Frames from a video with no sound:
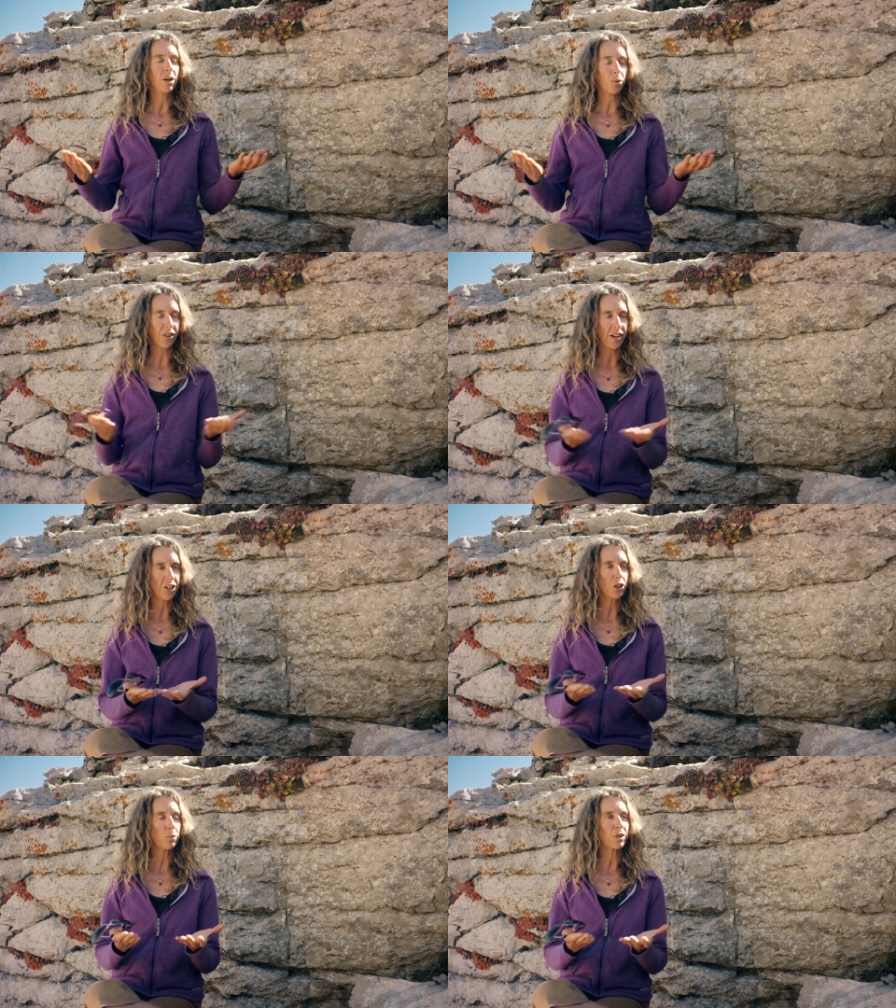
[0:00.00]
with
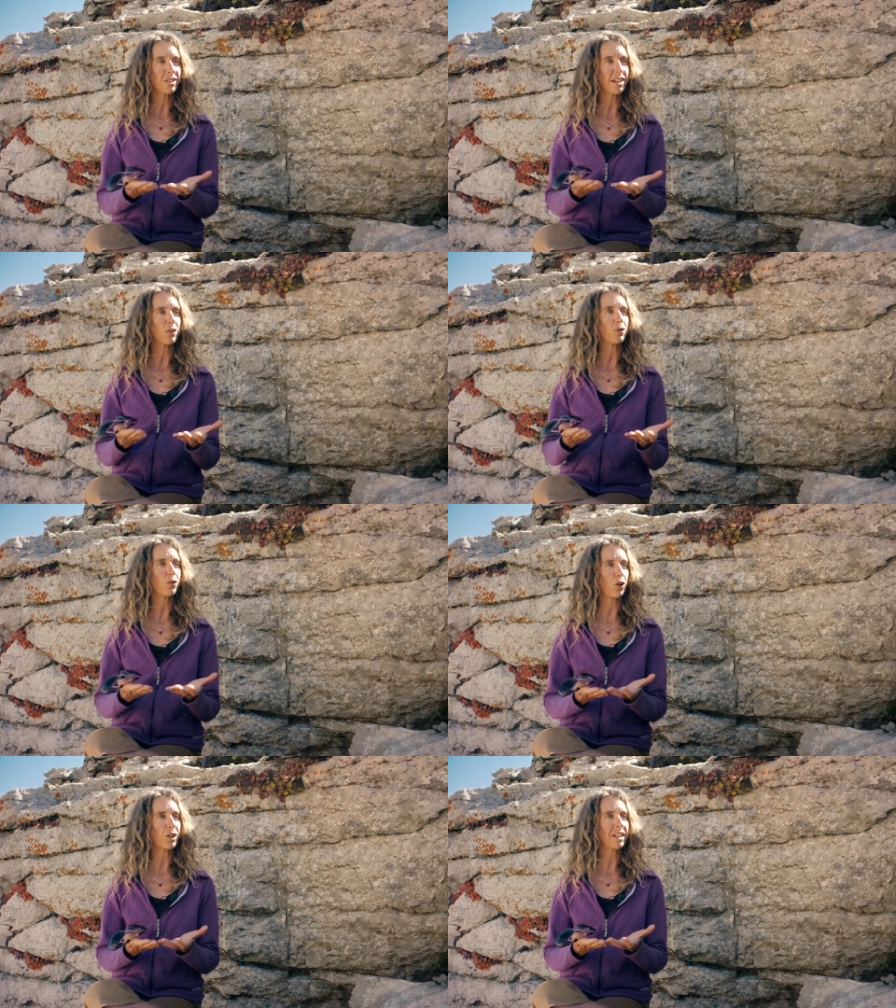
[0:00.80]
100%
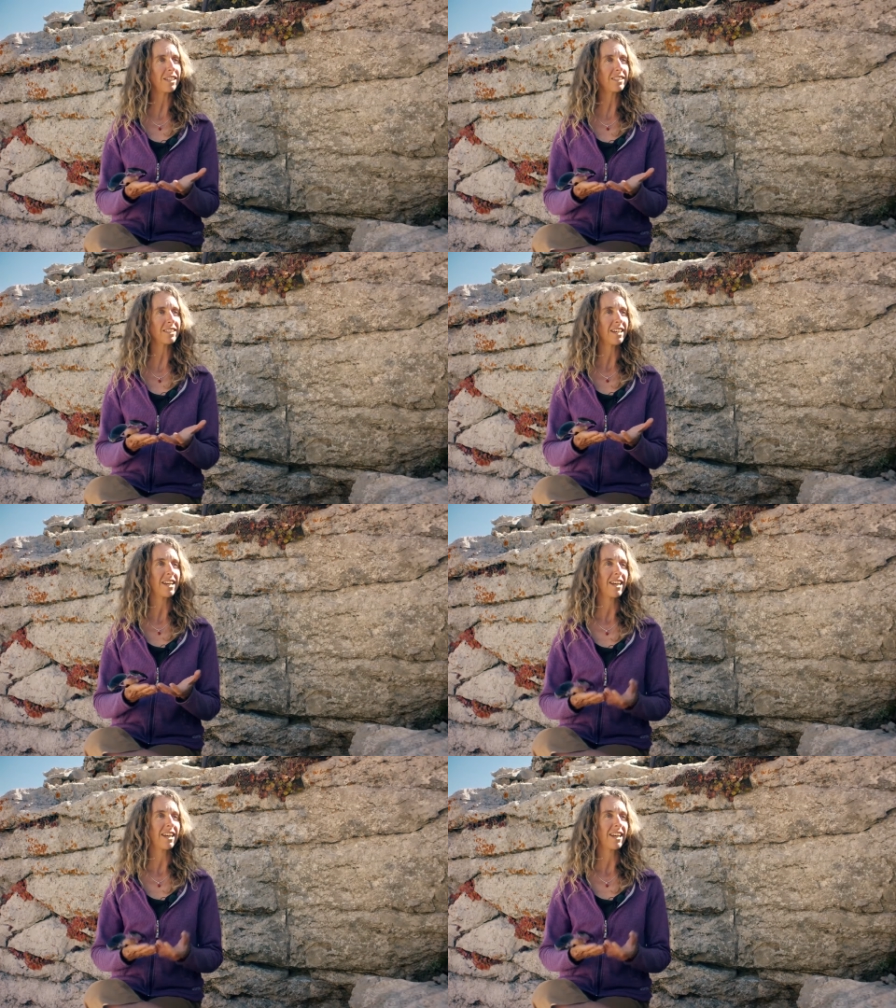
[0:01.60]
focus,